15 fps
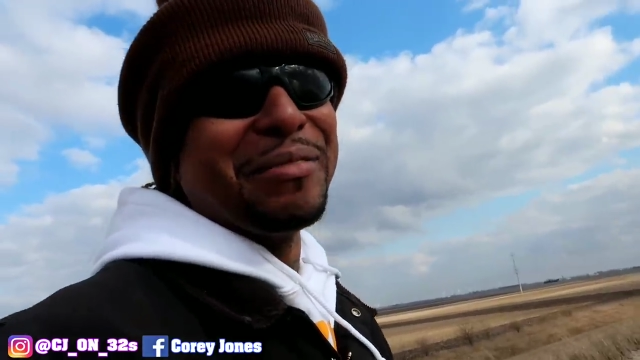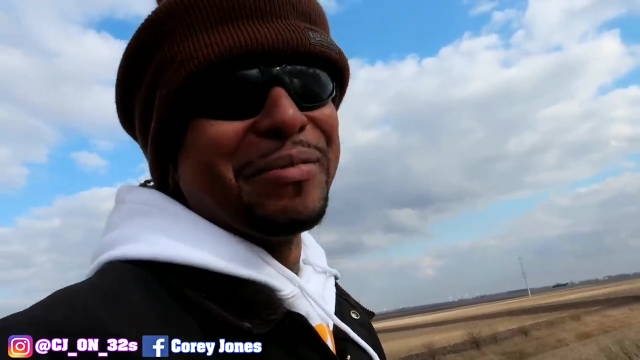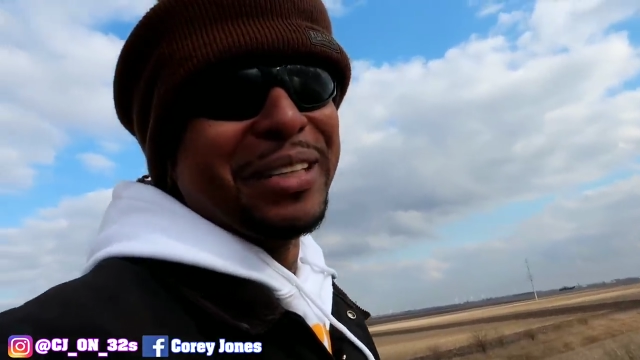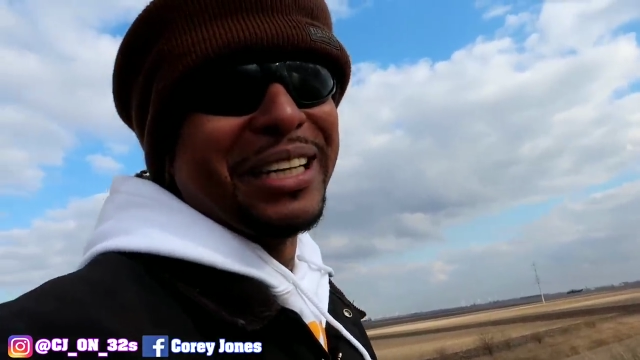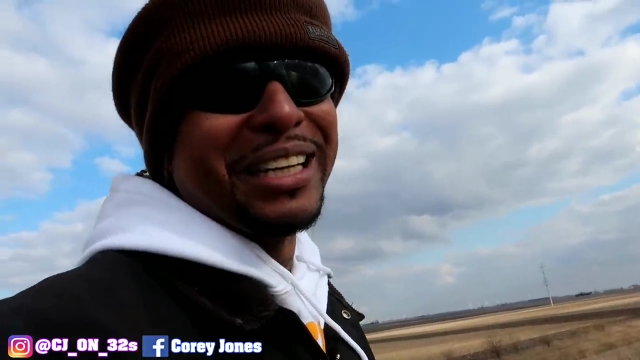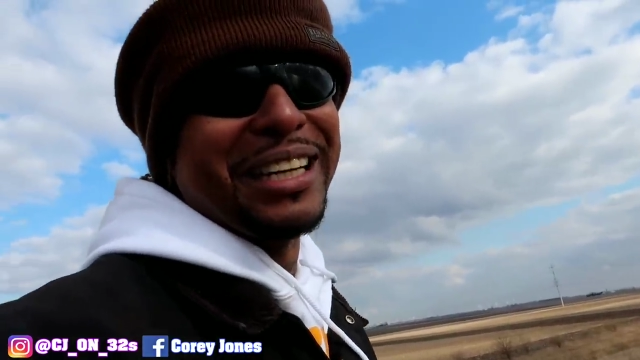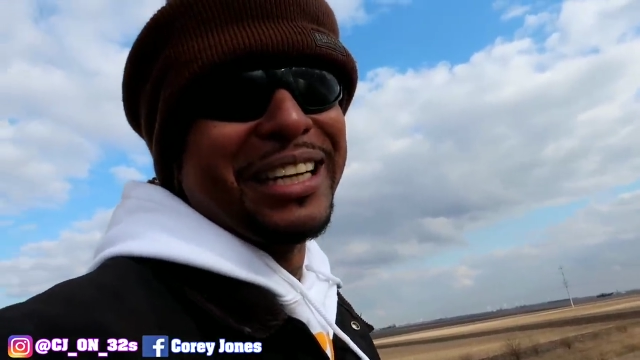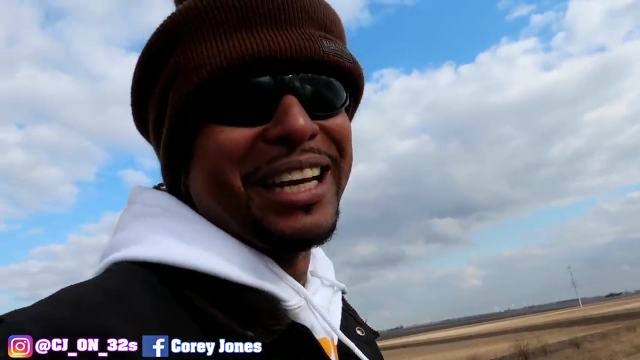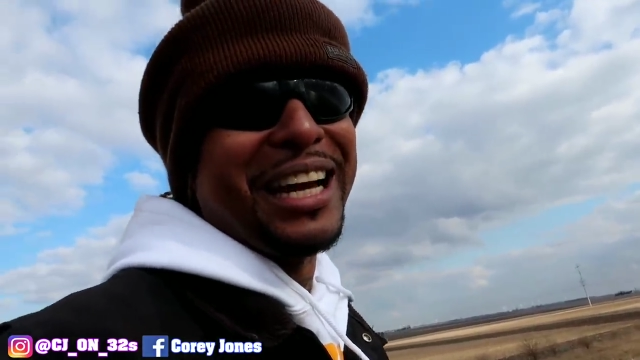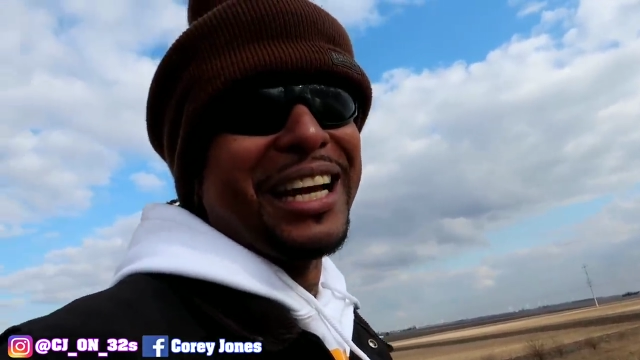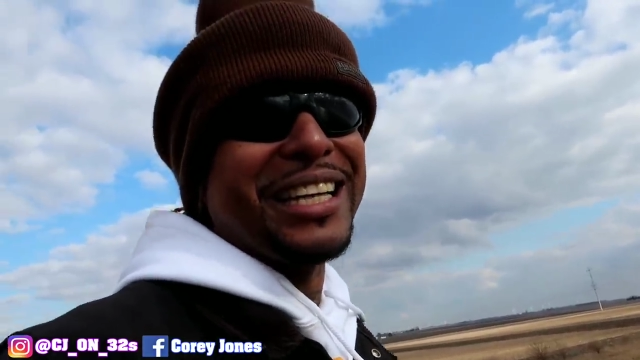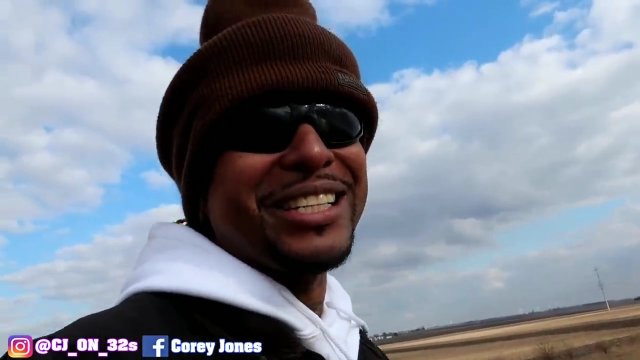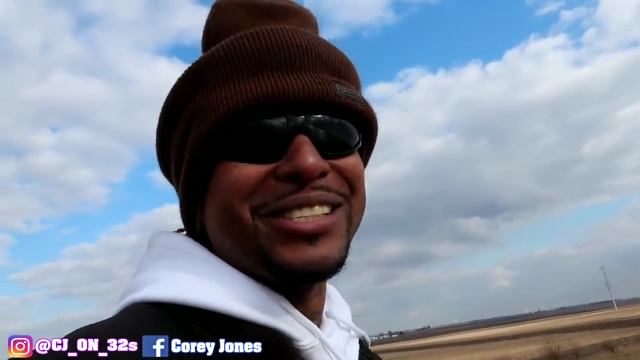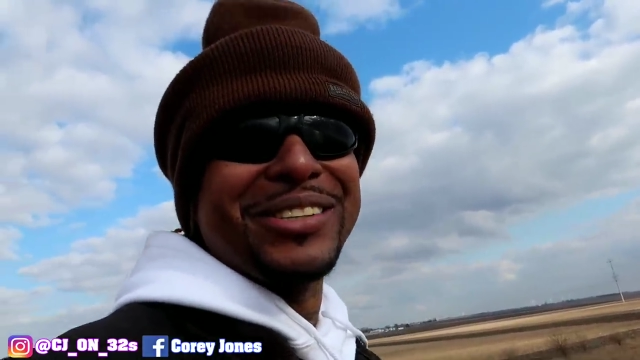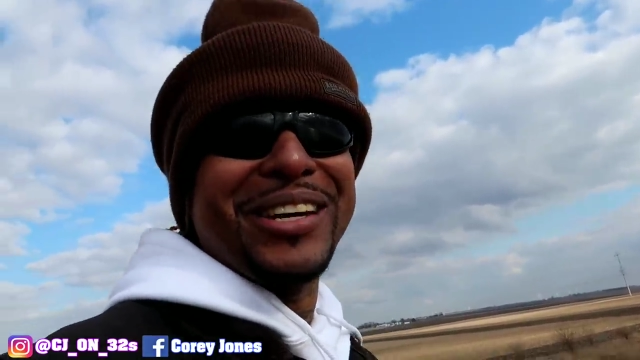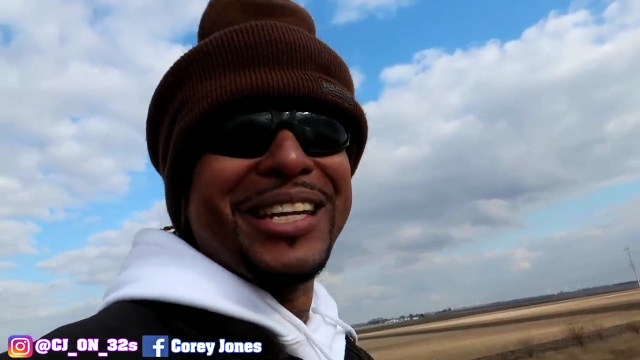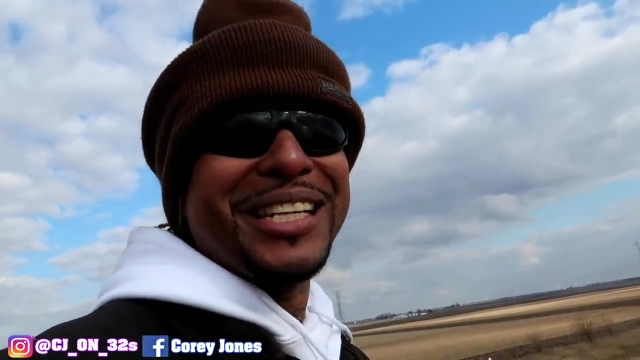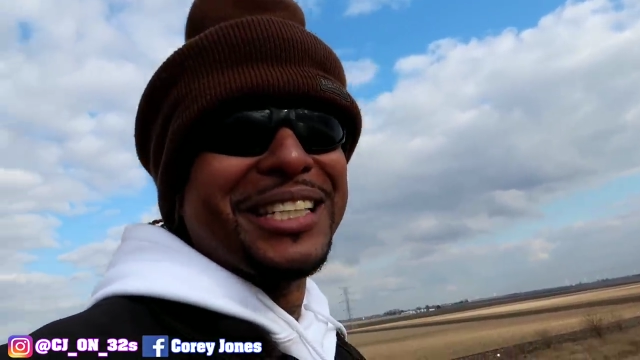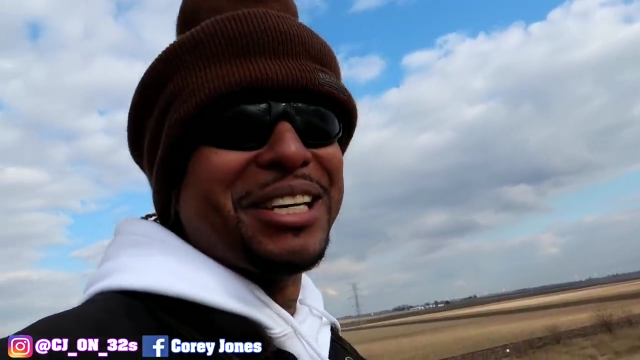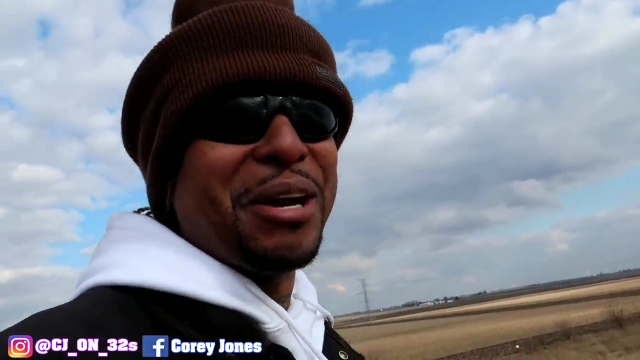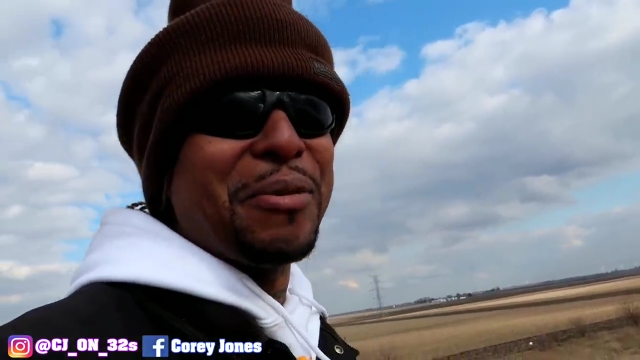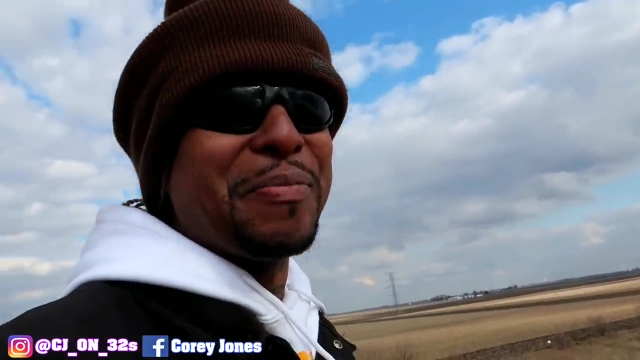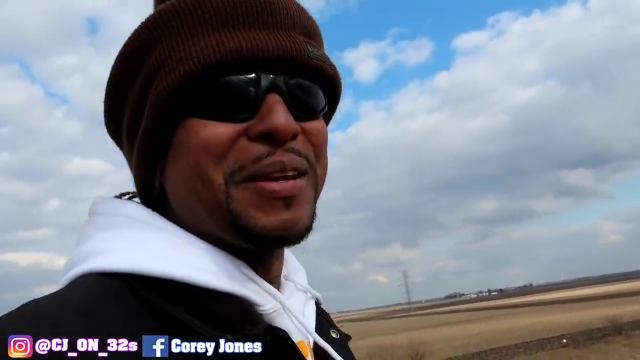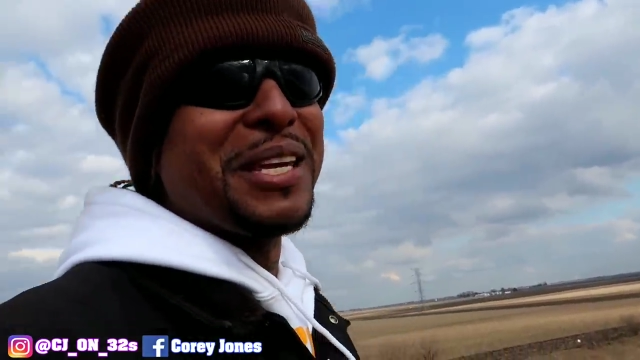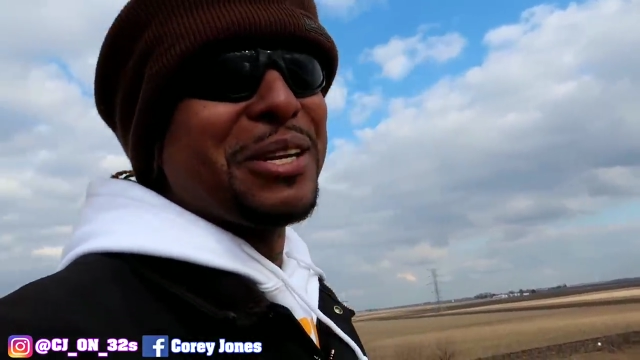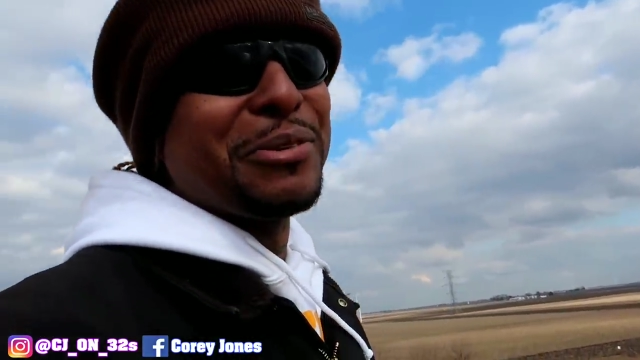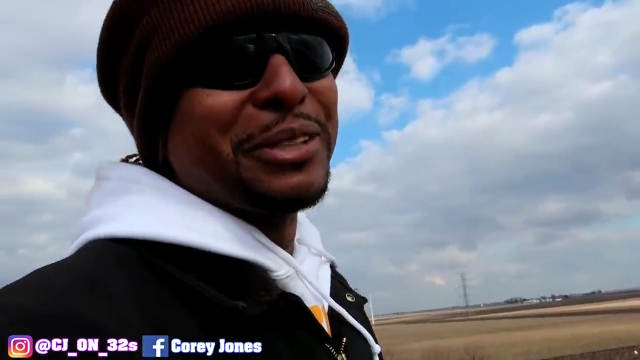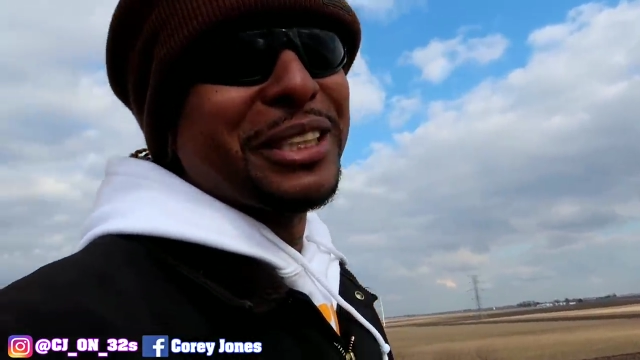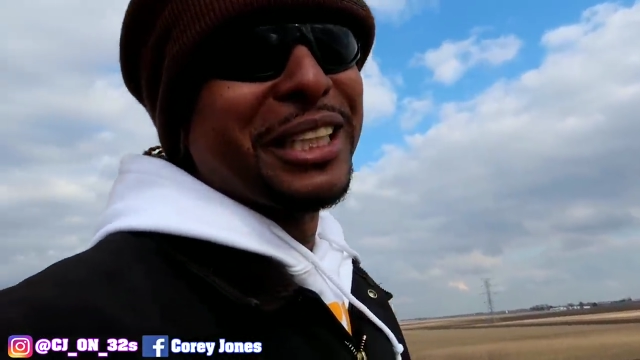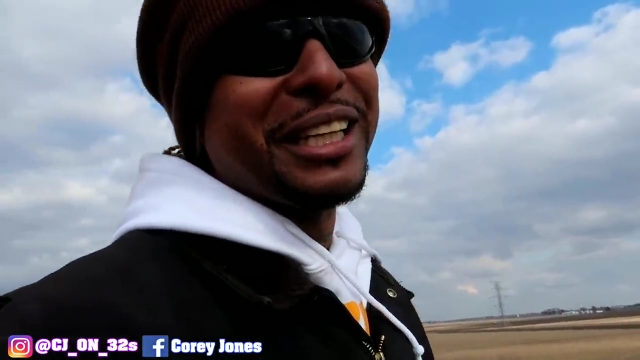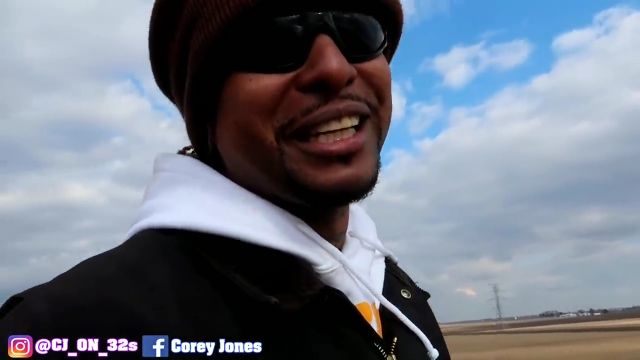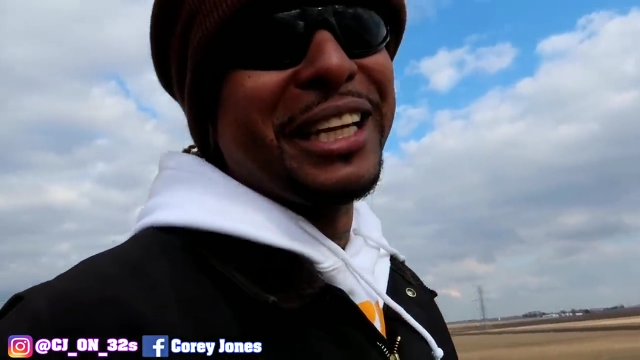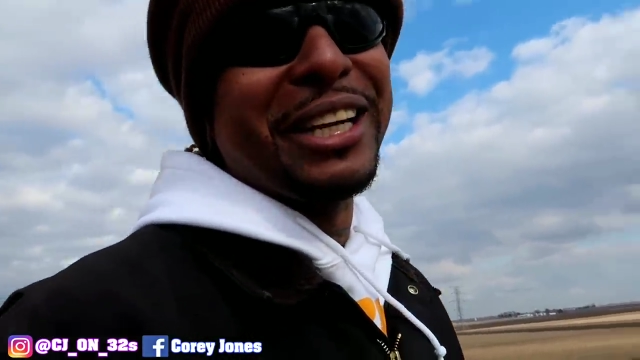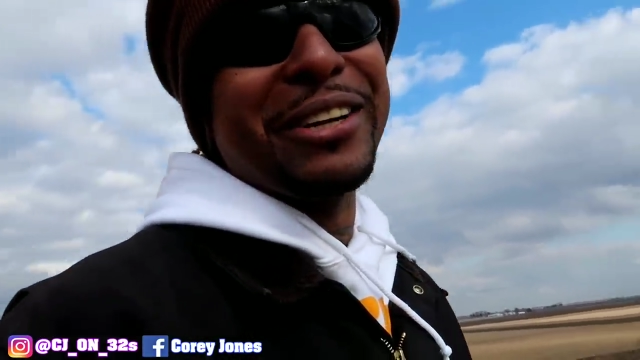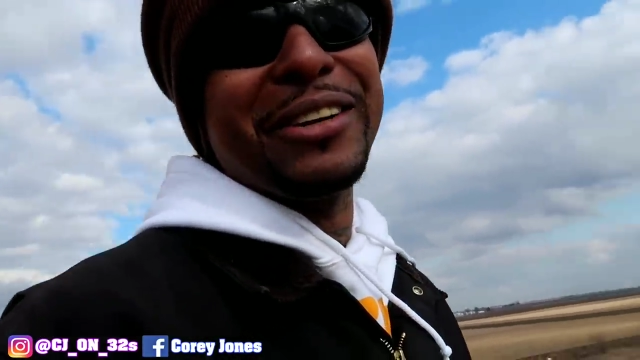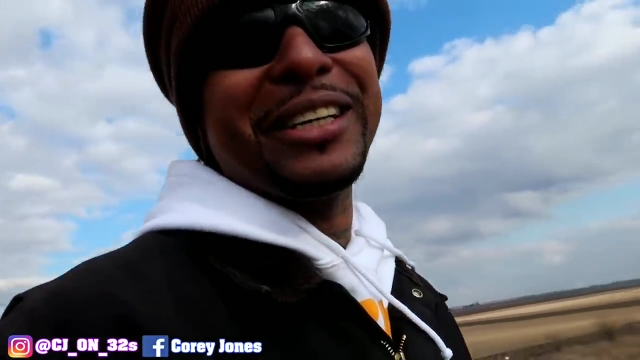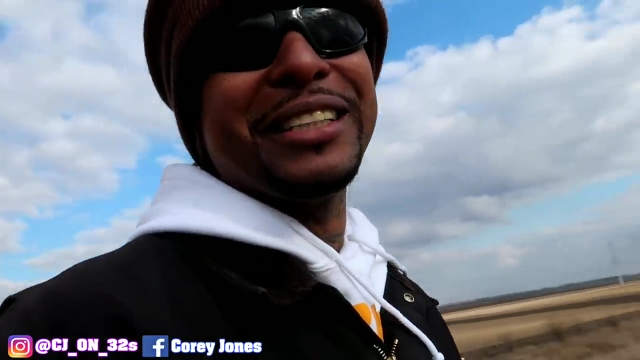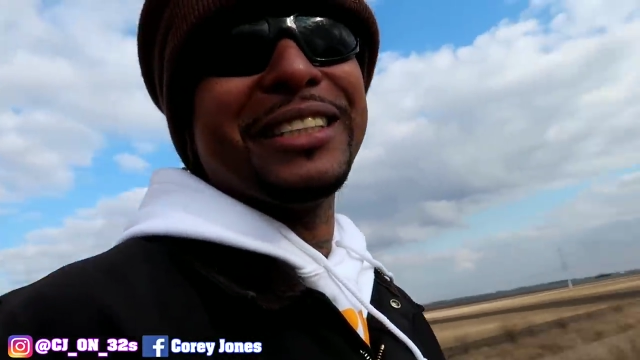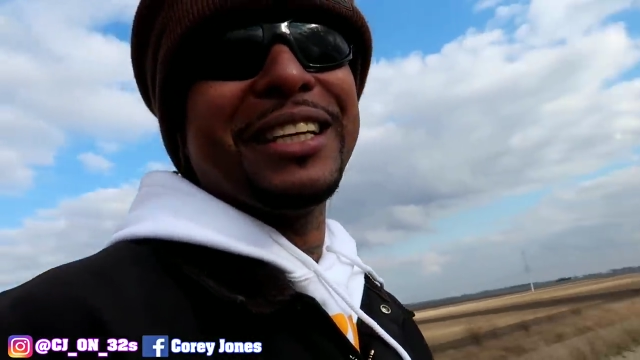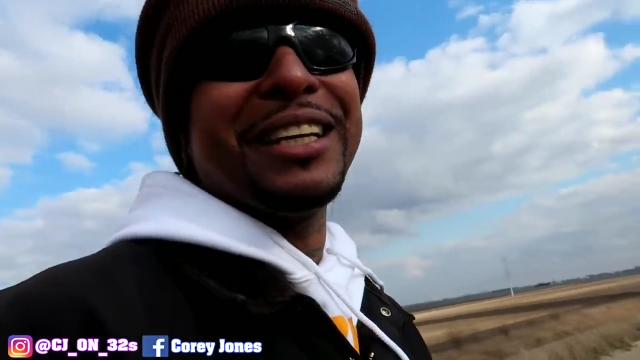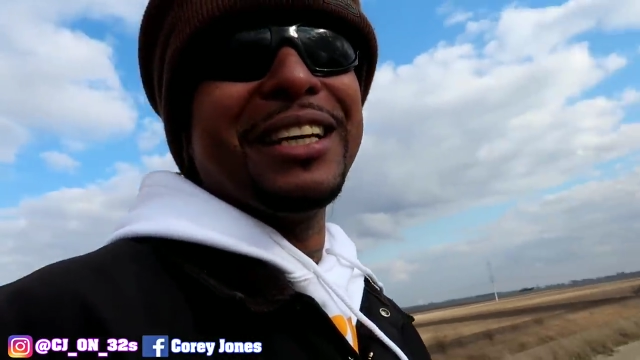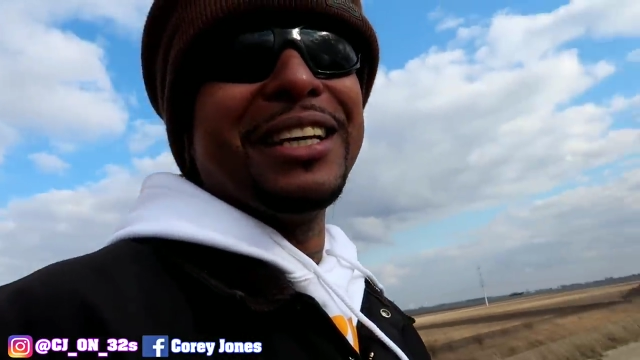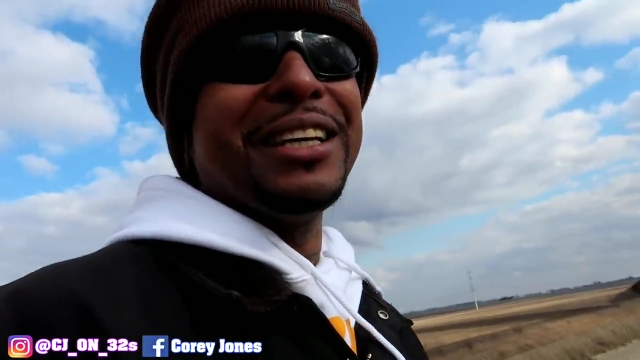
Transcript: but uh, I enjoyed his company. It was hilarious,